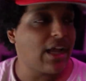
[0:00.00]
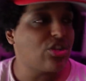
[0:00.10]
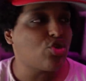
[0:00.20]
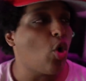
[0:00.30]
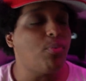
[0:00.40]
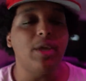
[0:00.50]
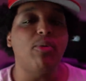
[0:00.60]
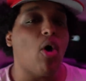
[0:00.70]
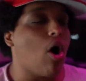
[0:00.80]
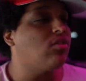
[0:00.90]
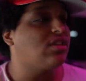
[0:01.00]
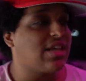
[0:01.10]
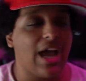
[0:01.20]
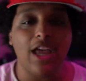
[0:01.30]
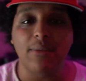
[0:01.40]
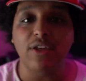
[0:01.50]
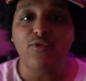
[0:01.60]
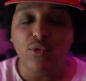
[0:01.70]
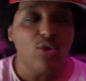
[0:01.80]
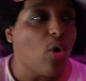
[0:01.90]
I troll people all the time, and
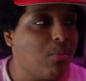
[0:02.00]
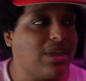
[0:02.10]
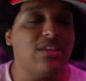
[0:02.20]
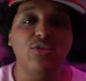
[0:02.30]
if you know me,